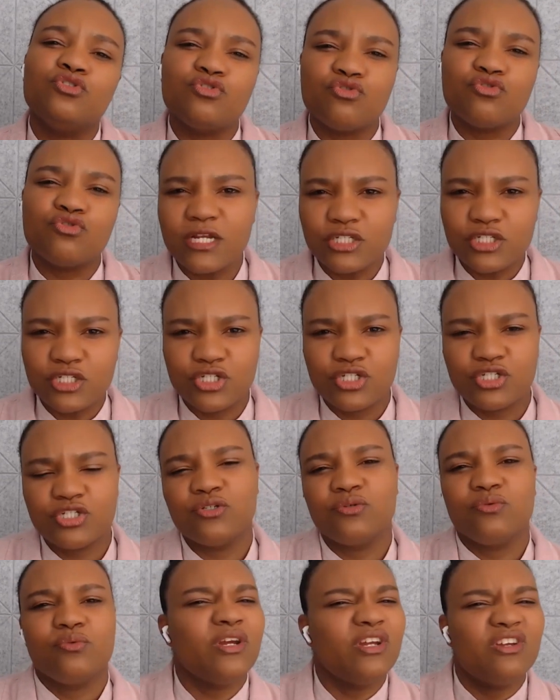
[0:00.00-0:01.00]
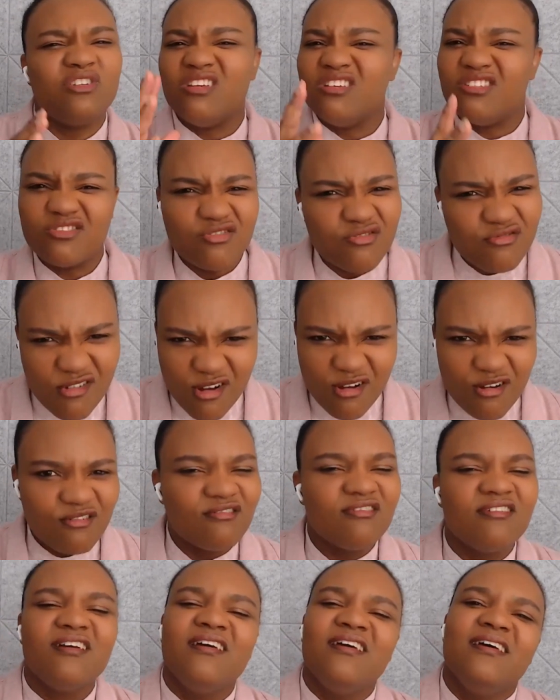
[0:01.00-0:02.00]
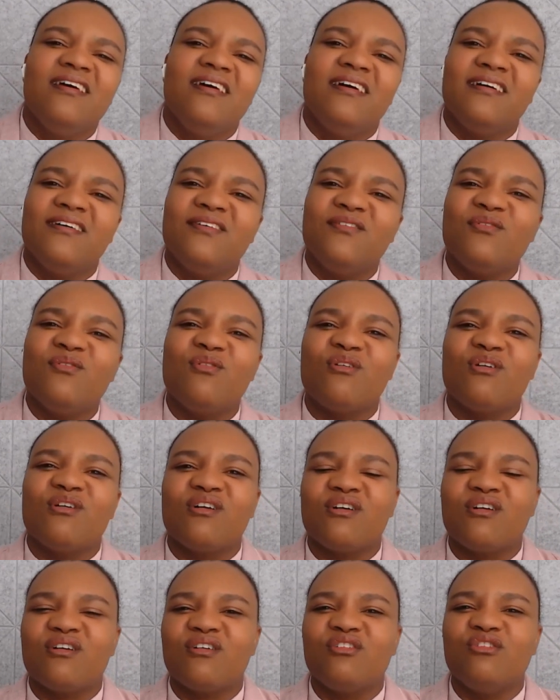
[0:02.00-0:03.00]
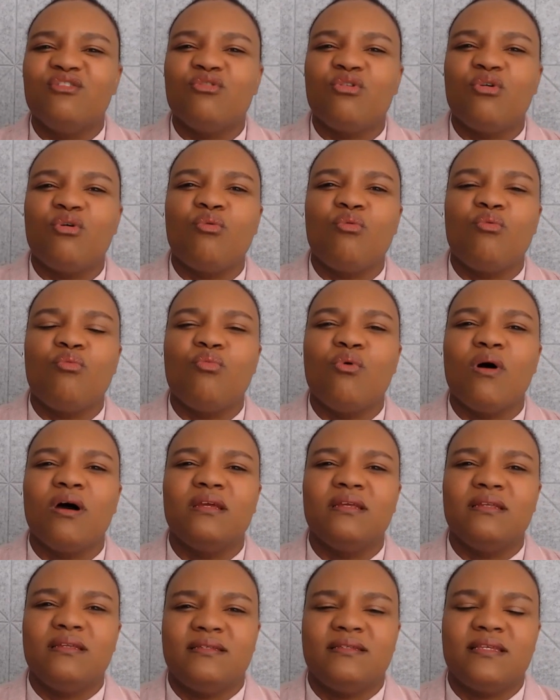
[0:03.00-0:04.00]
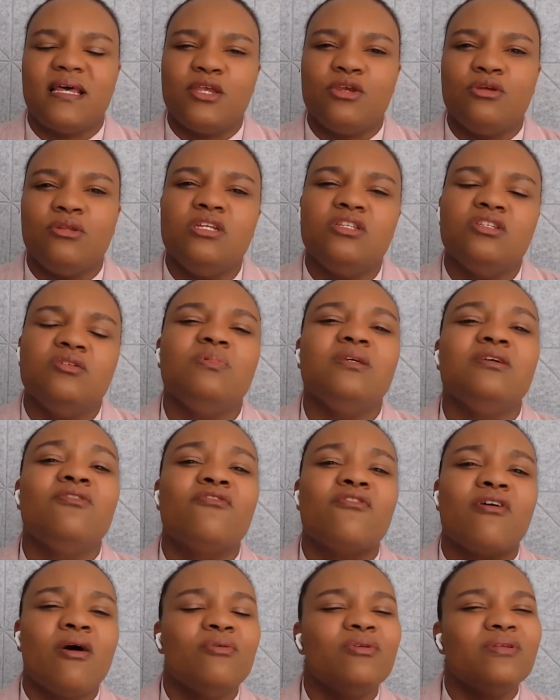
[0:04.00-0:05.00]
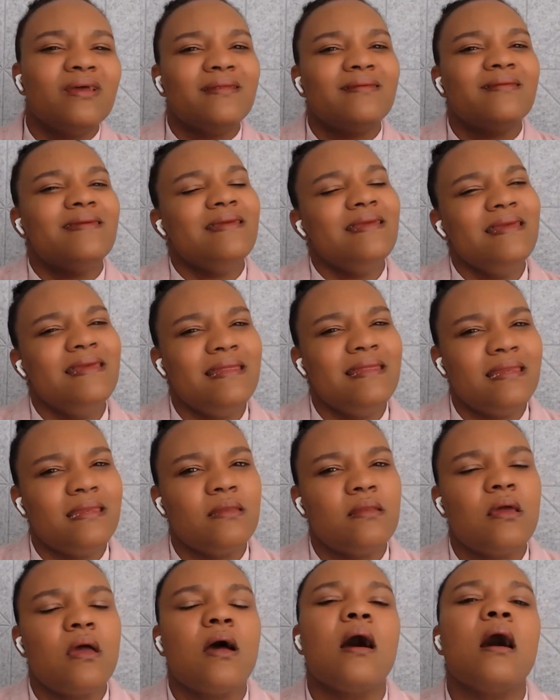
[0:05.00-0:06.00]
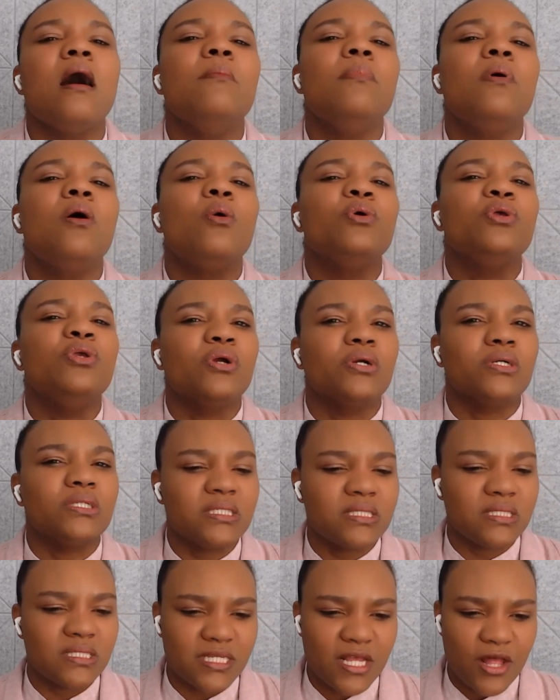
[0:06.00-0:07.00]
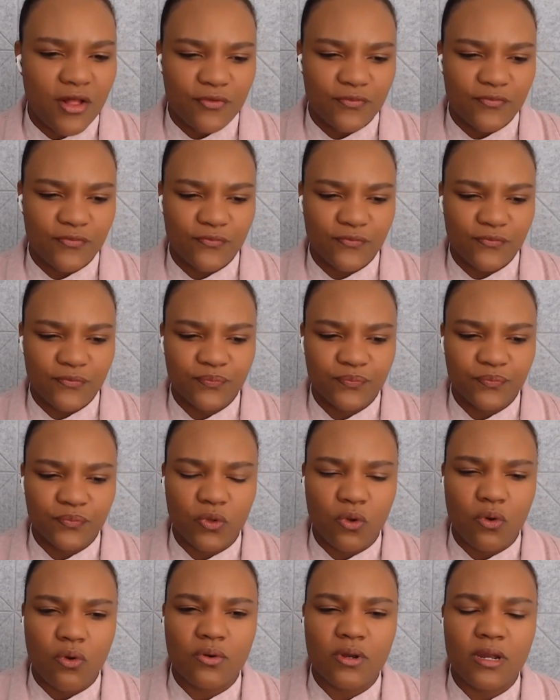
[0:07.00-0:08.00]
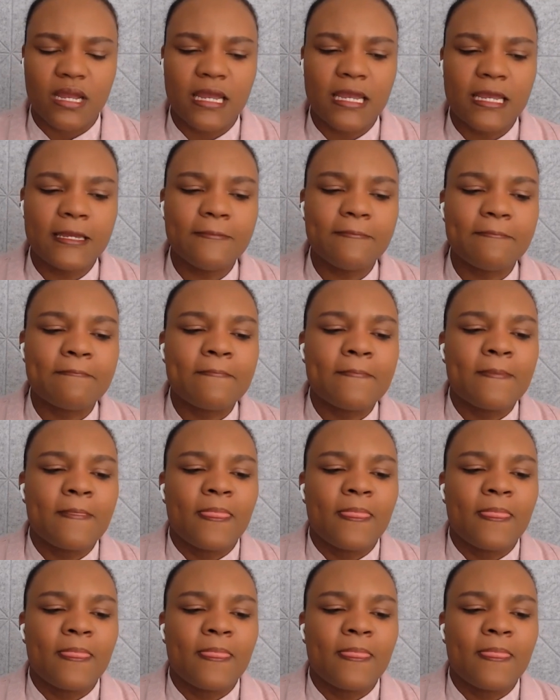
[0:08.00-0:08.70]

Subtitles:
stretch, where you need to grow, or what it is that you need to be grounded in about yourself. All right.